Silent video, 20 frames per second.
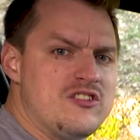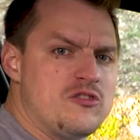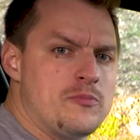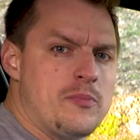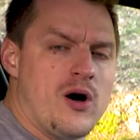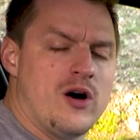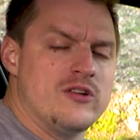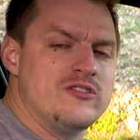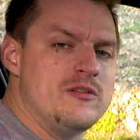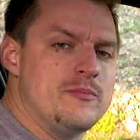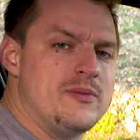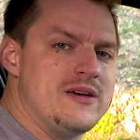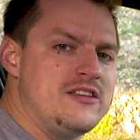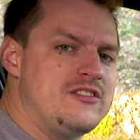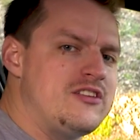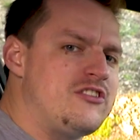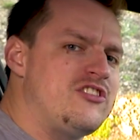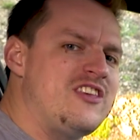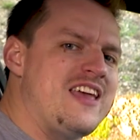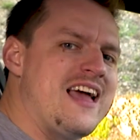its party
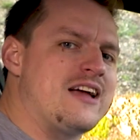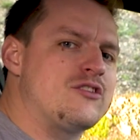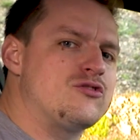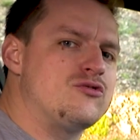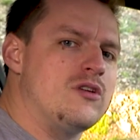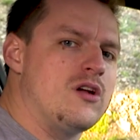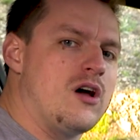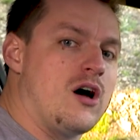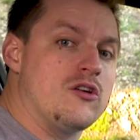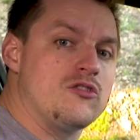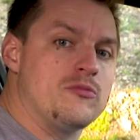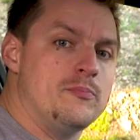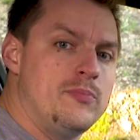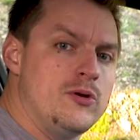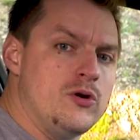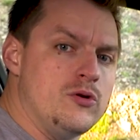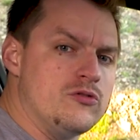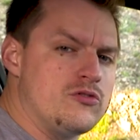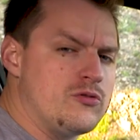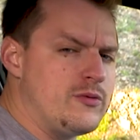piece is the extra-large
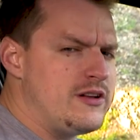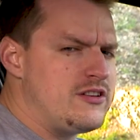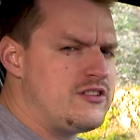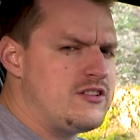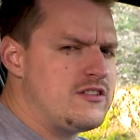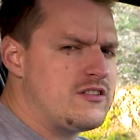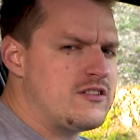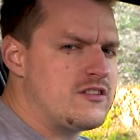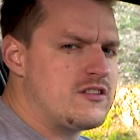boot, which is